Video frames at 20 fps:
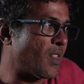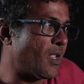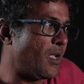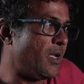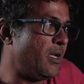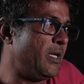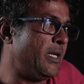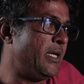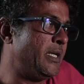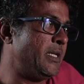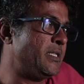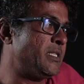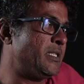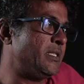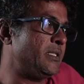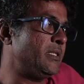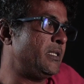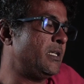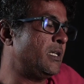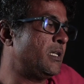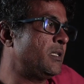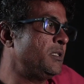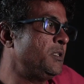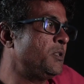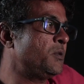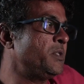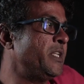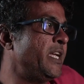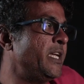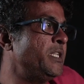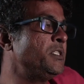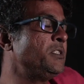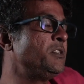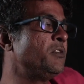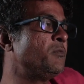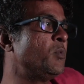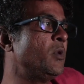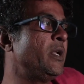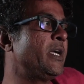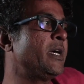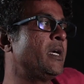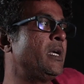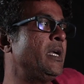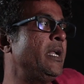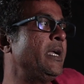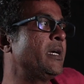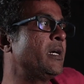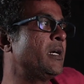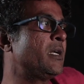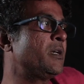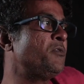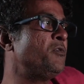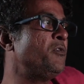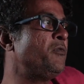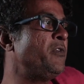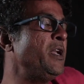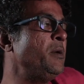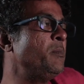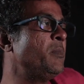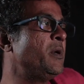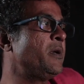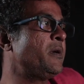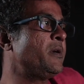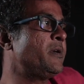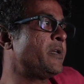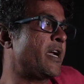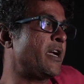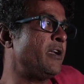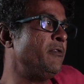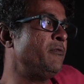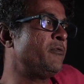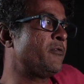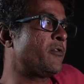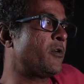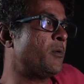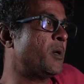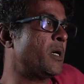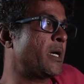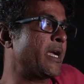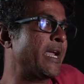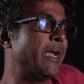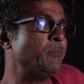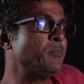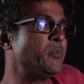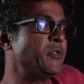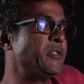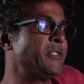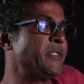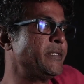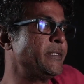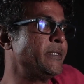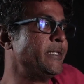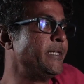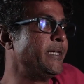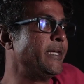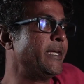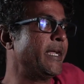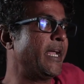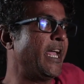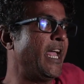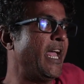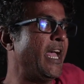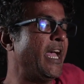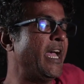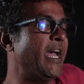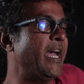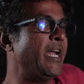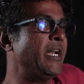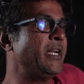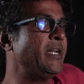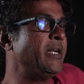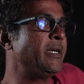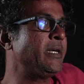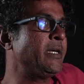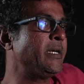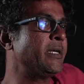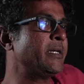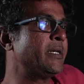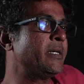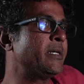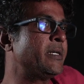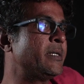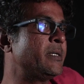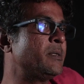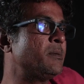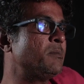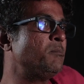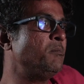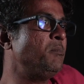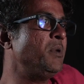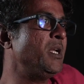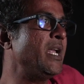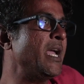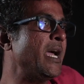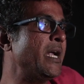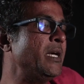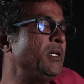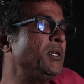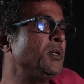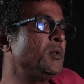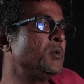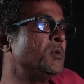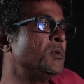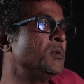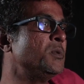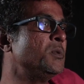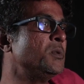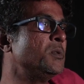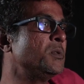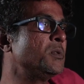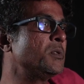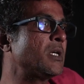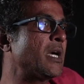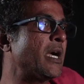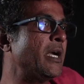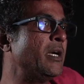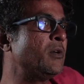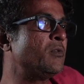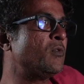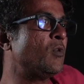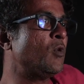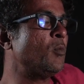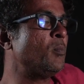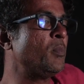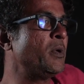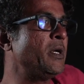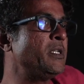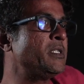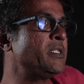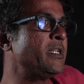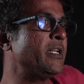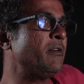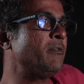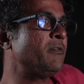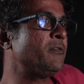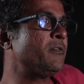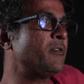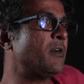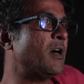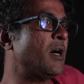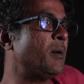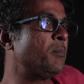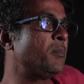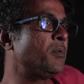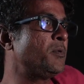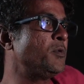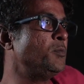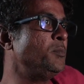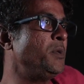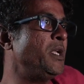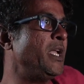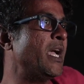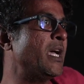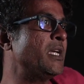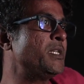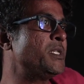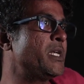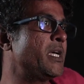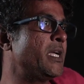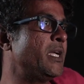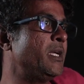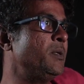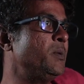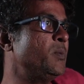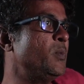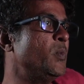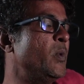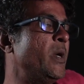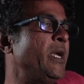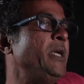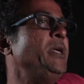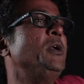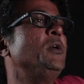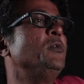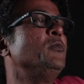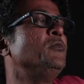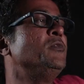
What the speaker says: It's the edges of Pulicat Lake are a 15-minute drive from our campus, and it began to kind of open itself up to me as I went to